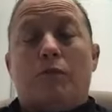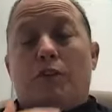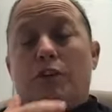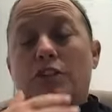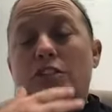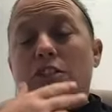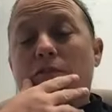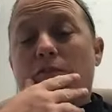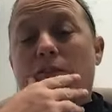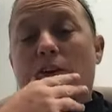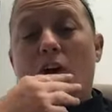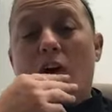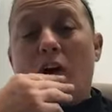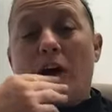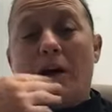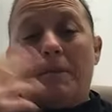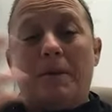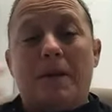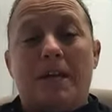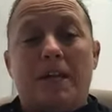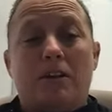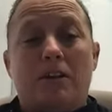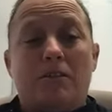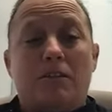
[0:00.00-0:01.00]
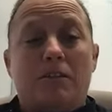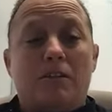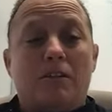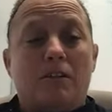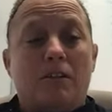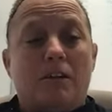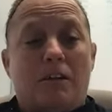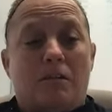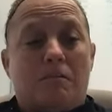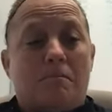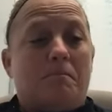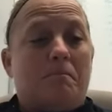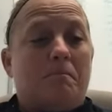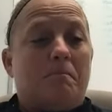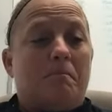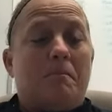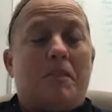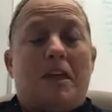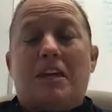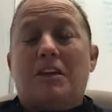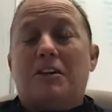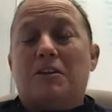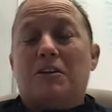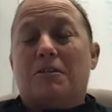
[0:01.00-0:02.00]
first of all, I mean,
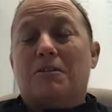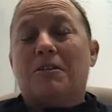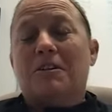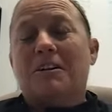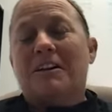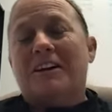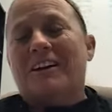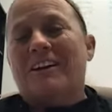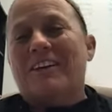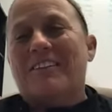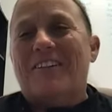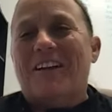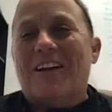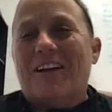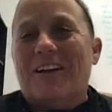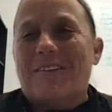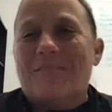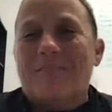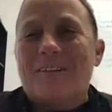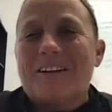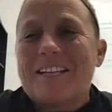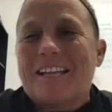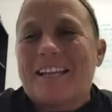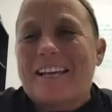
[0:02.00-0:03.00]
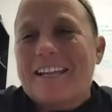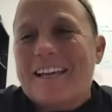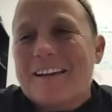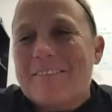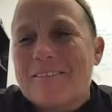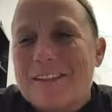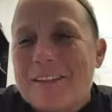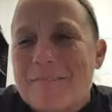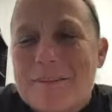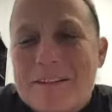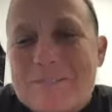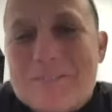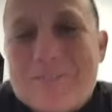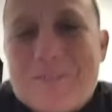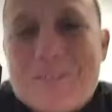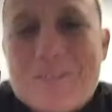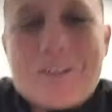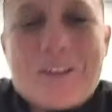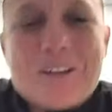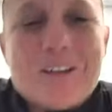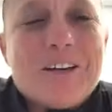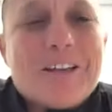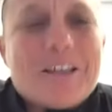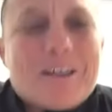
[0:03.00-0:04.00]
thank you very much. Like, I mean, that makes me feel
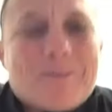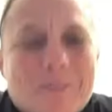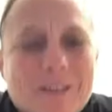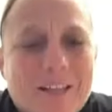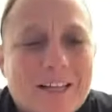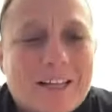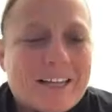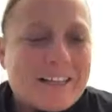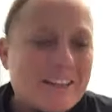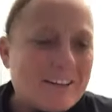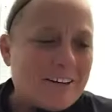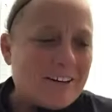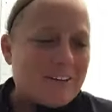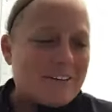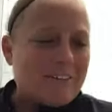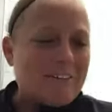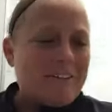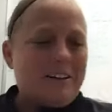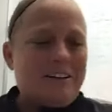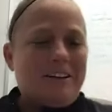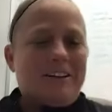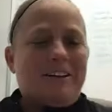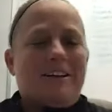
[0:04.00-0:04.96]
good. I'm glad, you know,